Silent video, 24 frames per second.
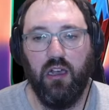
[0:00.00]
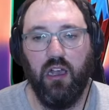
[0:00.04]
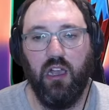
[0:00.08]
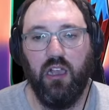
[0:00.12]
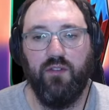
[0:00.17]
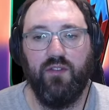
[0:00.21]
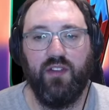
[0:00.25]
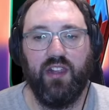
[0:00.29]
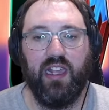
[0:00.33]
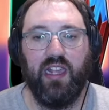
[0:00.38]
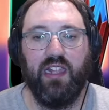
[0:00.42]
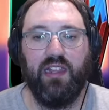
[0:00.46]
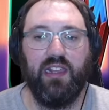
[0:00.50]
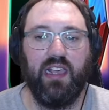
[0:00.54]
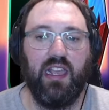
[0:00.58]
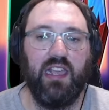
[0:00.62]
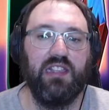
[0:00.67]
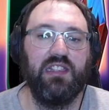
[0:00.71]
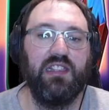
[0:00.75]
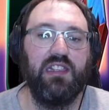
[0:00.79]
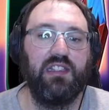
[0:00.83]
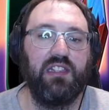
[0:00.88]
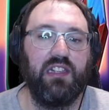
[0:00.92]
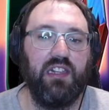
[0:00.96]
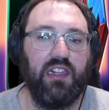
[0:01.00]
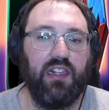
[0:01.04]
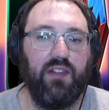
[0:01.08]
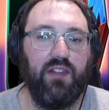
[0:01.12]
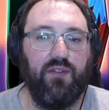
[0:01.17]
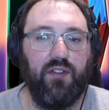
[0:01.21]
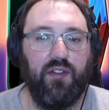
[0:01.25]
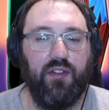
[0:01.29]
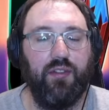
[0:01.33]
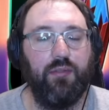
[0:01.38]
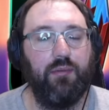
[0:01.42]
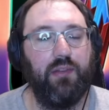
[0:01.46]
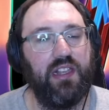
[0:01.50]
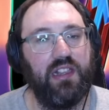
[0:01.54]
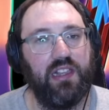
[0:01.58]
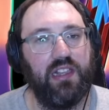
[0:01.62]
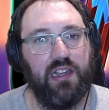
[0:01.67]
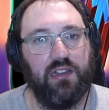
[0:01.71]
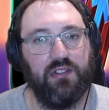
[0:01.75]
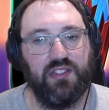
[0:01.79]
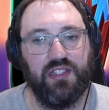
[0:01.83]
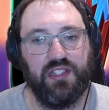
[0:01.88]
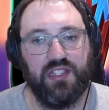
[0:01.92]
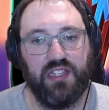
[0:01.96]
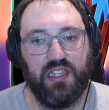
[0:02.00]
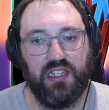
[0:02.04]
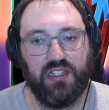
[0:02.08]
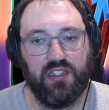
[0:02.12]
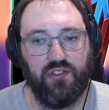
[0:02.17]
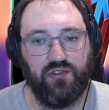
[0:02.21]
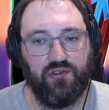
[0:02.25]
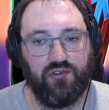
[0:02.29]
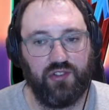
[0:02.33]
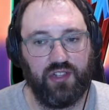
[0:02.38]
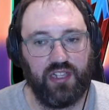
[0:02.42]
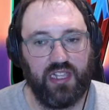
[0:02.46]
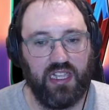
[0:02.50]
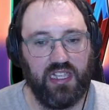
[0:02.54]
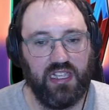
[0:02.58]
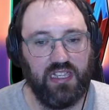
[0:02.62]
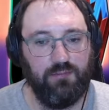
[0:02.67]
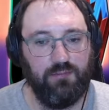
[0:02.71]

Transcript: Over the 8 days, that's going to give you 3,680